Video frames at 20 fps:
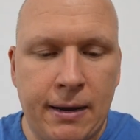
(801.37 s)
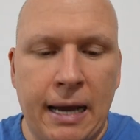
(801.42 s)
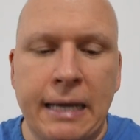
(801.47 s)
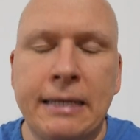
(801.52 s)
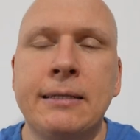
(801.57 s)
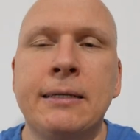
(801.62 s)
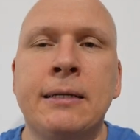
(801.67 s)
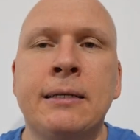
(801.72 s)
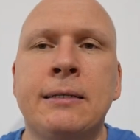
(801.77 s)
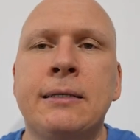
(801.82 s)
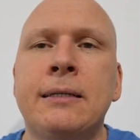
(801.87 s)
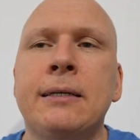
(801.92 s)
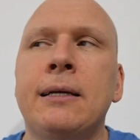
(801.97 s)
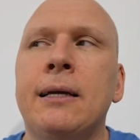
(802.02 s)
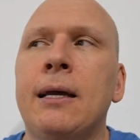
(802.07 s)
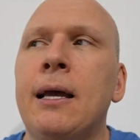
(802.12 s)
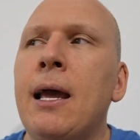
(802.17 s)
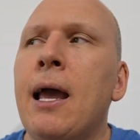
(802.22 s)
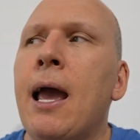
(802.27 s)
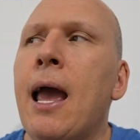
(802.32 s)
I didn't
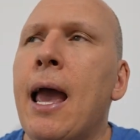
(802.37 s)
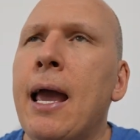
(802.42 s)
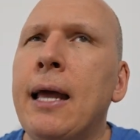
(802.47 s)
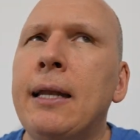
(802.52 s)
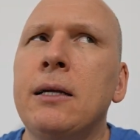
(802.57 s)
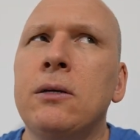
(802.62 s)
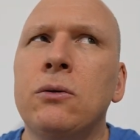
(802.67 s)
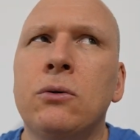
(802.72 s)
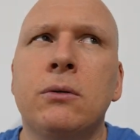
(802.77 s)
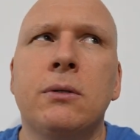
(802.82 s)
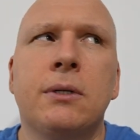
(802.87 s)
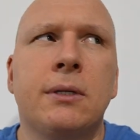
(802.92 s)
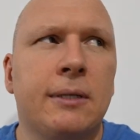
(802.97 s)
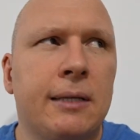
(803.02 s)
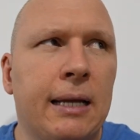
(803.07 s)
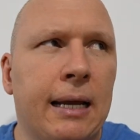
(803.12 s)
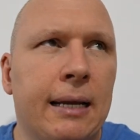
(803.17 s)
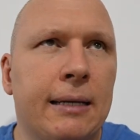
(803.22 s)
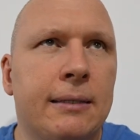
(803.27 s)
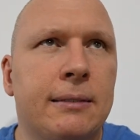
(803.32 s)
see any good
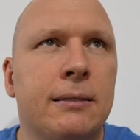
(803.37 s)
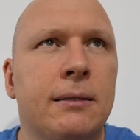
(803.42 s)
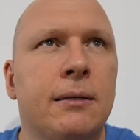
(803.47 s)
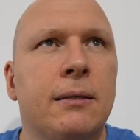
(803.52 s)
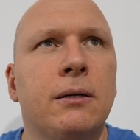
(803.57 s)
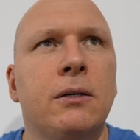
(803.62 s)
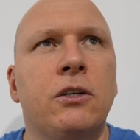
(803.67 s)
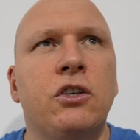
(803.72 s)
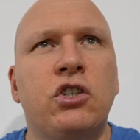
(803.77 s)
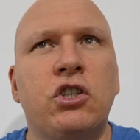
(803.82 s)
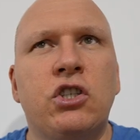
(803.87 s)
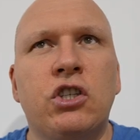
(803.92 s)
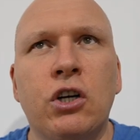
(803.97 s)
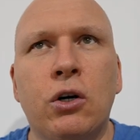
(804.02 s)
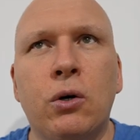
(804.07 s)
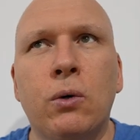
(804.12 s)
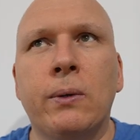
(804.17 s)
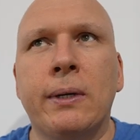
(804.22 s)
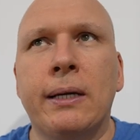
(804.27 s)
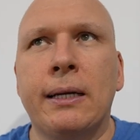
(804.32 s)
test
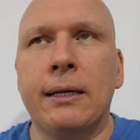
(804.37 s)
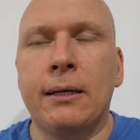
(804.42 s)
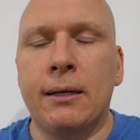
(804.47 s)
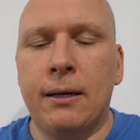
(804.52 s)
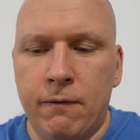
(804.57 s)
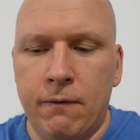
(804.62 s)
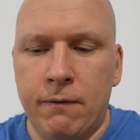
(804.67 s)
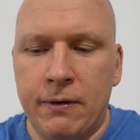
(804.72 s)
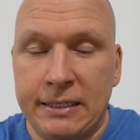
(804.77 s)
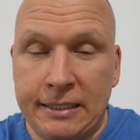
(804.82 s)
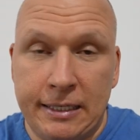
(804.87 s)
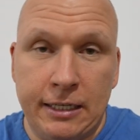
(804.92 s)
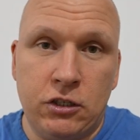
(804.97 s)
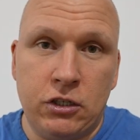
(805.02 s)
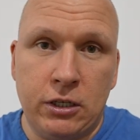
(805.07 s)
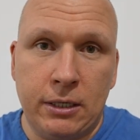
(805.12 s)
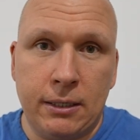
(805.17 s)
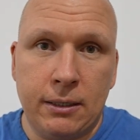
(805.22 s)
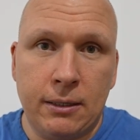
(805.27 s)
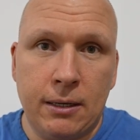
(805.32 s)
showing the
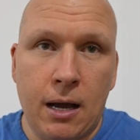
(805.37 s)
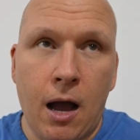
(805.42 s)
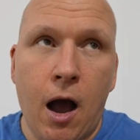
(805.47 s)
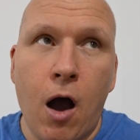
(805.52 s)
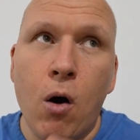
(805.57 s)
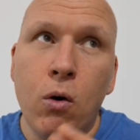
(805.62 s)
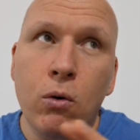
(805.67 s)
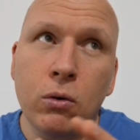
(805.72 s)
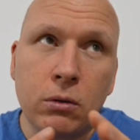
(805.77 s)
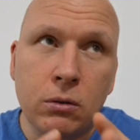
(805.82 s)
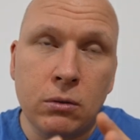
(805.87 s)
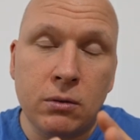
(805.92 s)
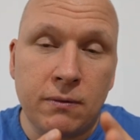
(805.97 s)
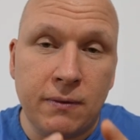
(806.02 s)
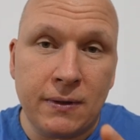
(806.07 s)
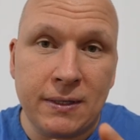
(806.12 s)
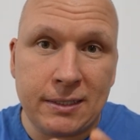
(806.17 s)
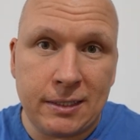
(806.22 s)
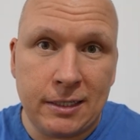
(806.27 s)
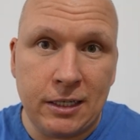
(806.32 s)
stitching, how good
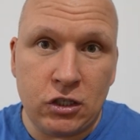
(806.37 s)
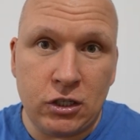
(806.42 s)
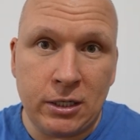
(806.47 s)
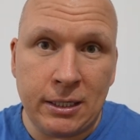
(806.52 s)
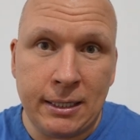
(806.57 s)
the stitching